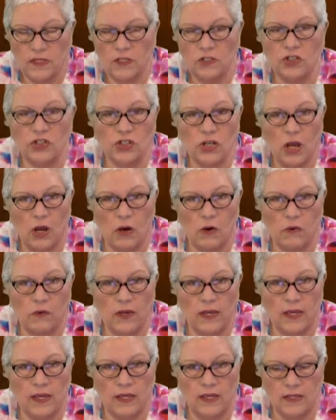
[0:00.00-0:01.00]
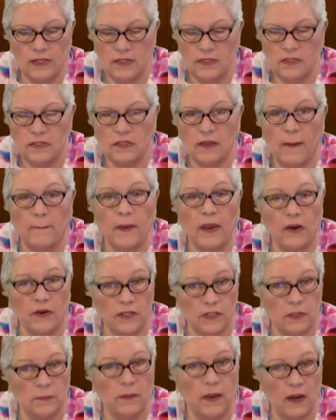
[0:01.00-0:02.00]
This show is a
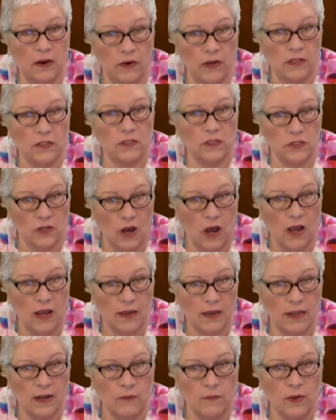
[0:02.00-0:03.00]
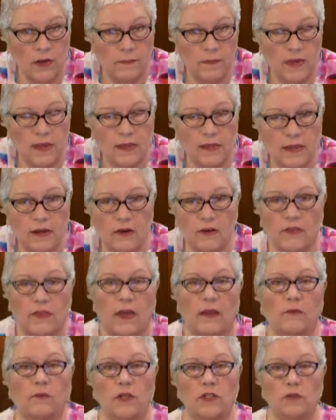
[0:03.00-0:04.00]
parent-to-parent talk, and I want to be clear
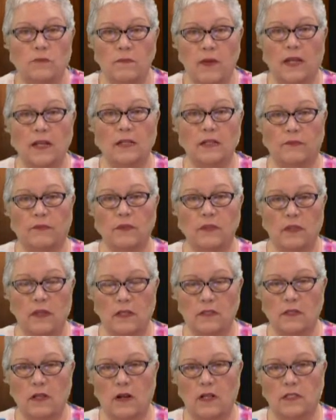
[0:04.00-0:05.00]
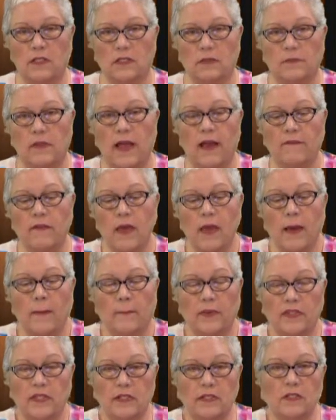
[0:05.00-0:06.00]
that we do many different things on Autism Live,
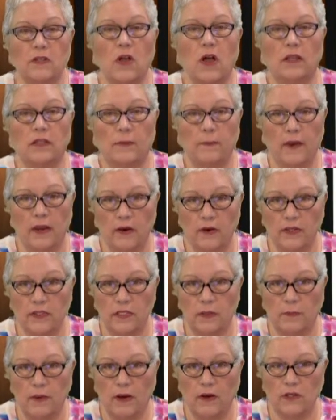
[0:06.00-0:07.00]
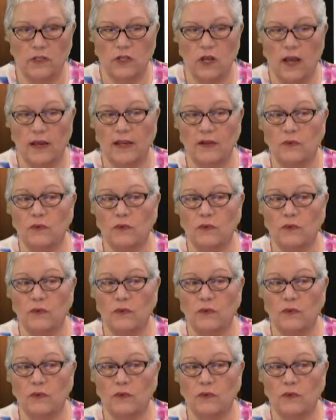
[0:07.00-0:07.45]
but this is called a parent-to-parent talk.